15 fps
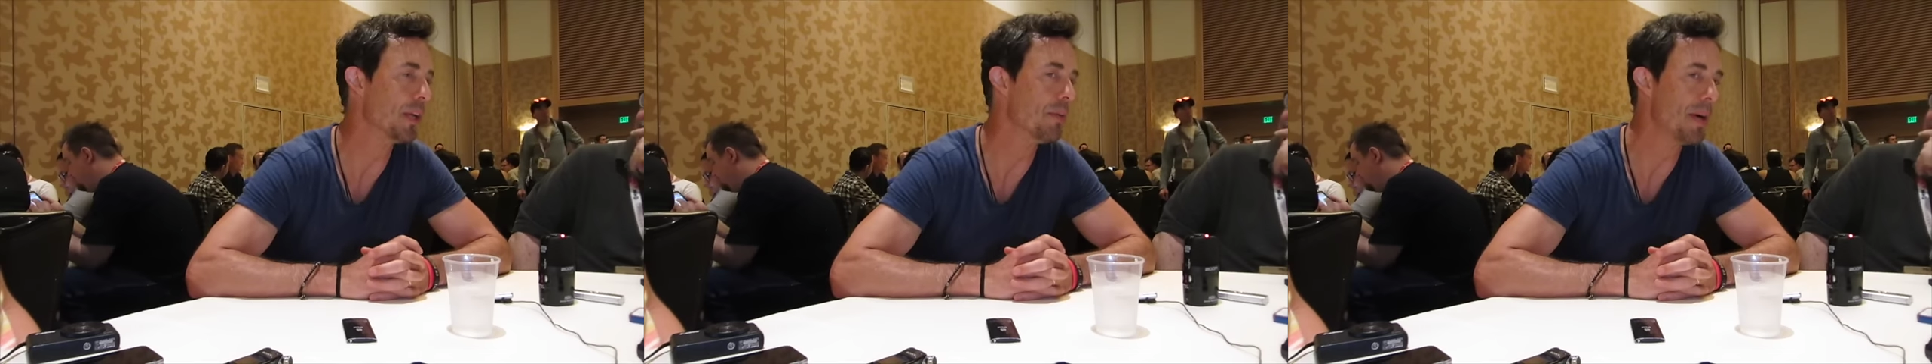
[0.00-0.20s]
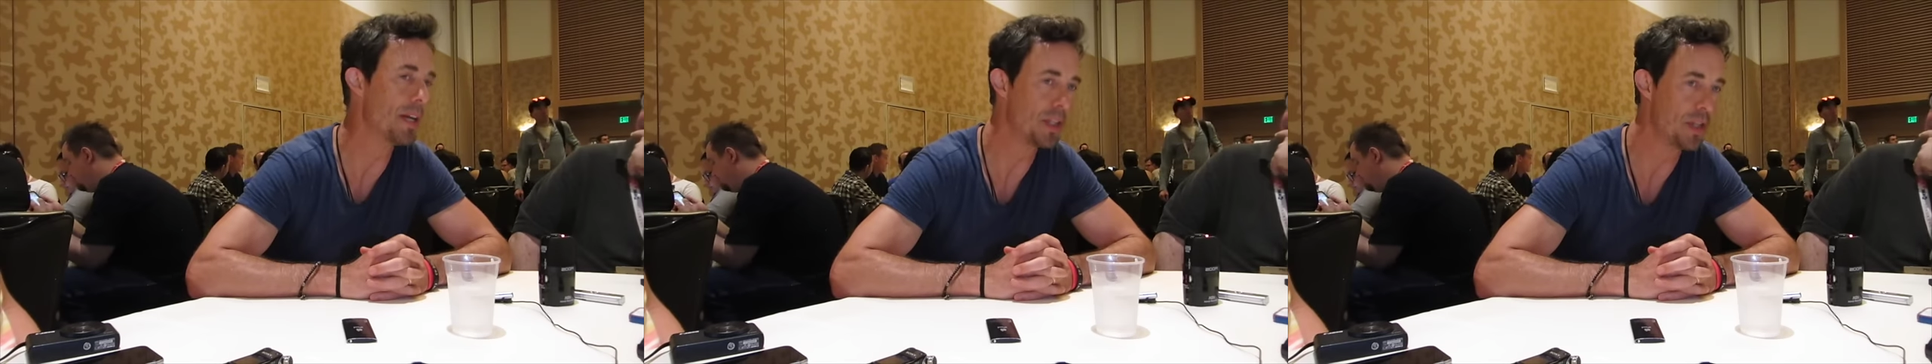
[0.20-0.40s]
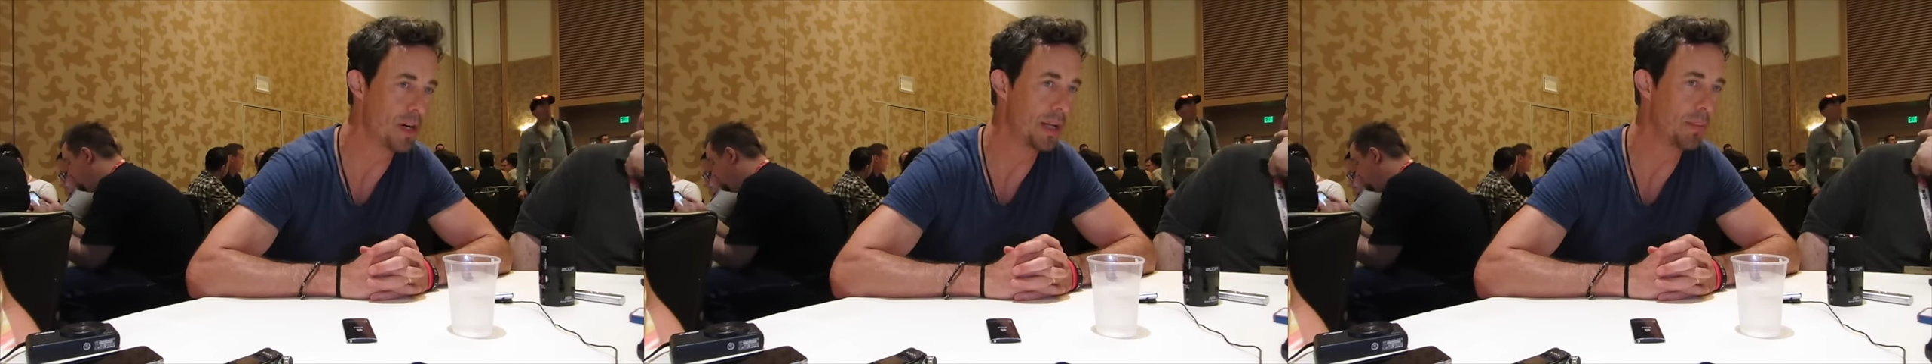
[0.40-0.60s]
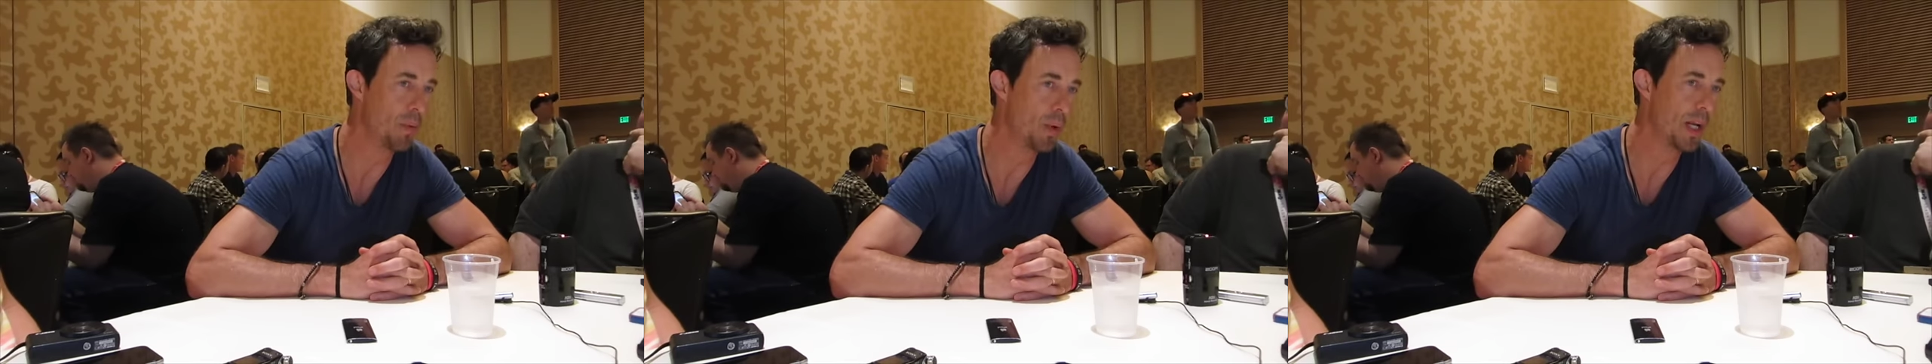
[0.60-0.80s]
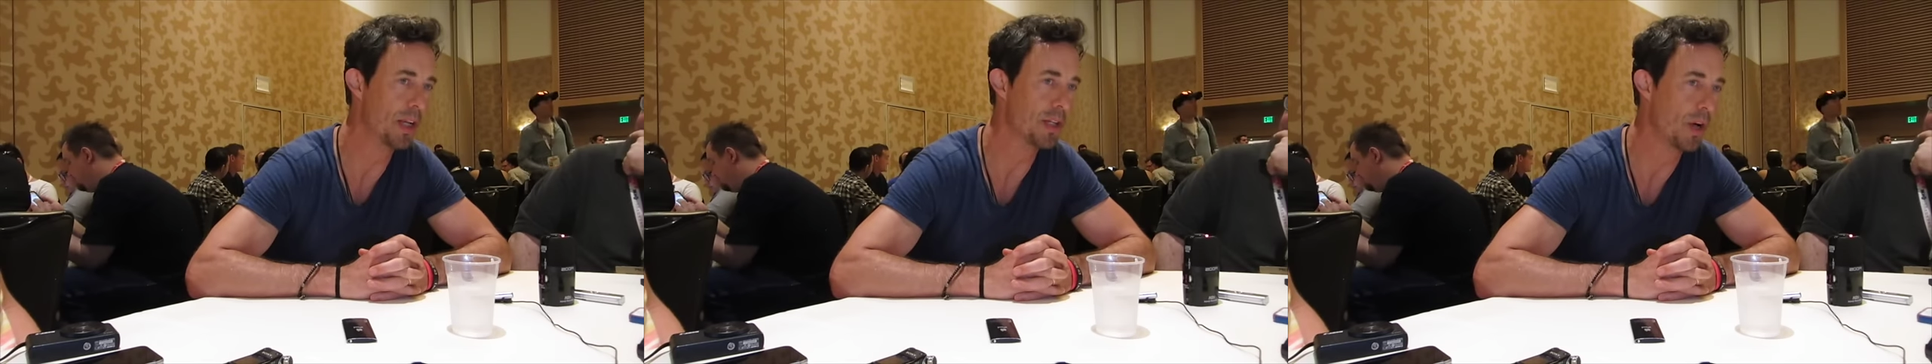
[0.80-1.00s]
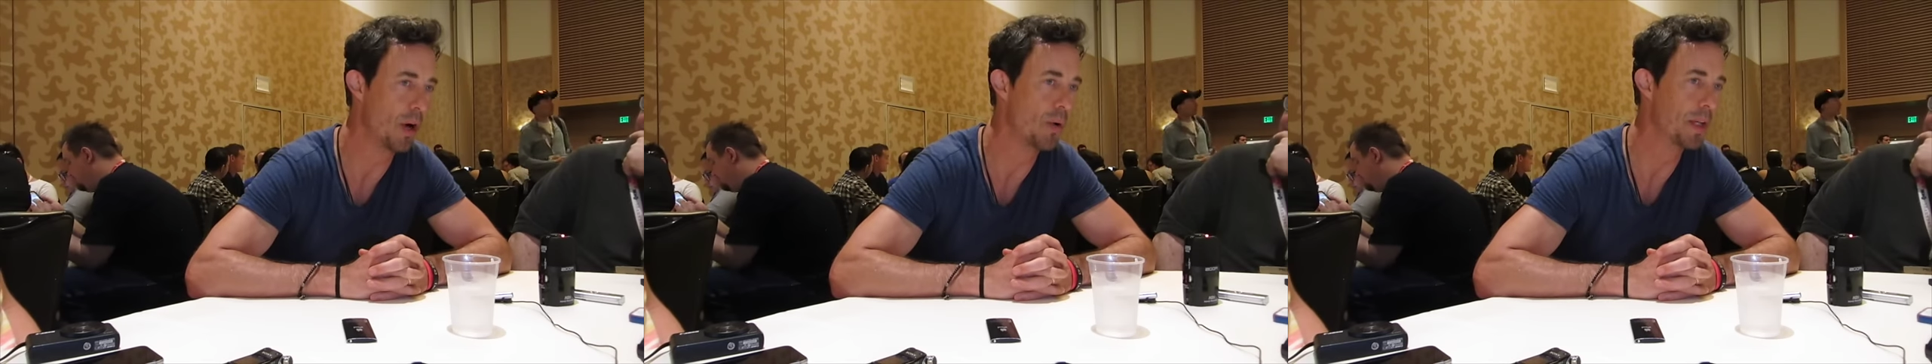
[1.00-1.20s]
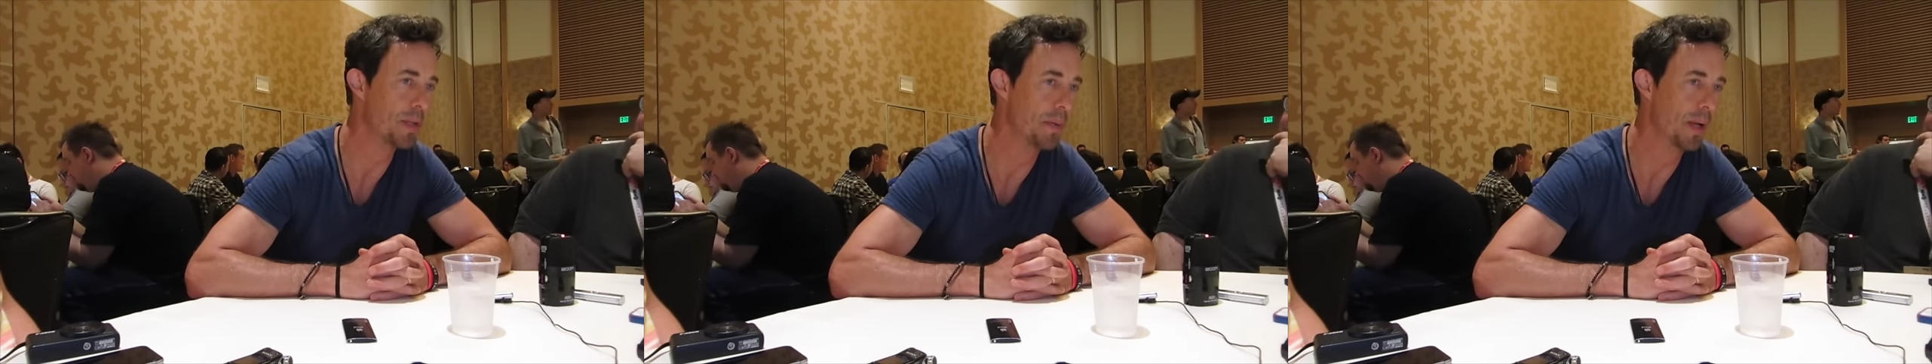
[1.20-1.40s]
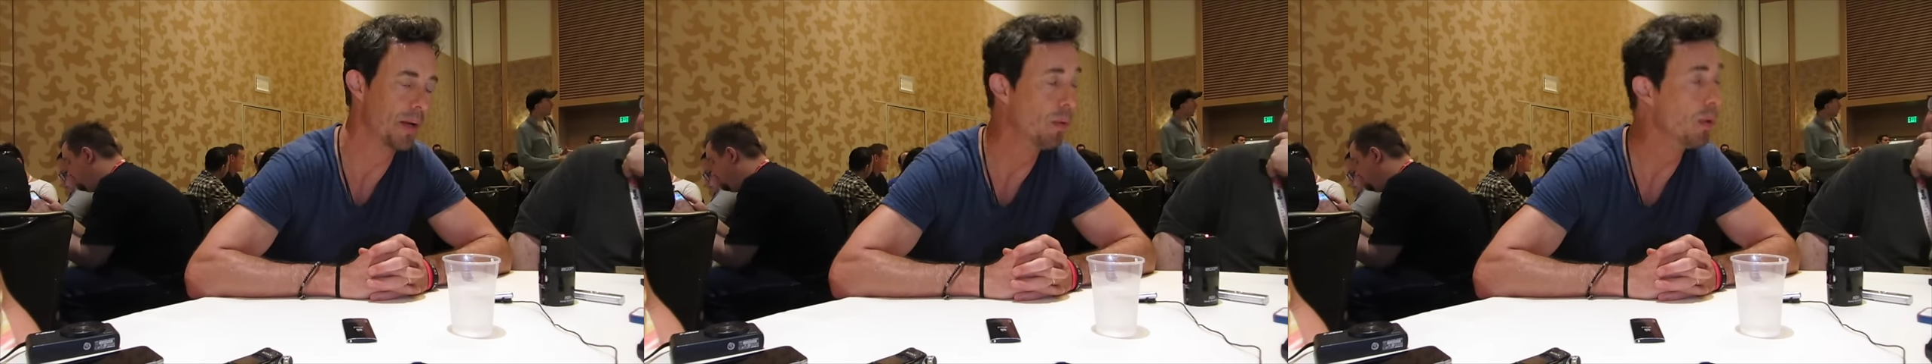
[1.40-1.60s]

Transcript: You know, my starting point has always been,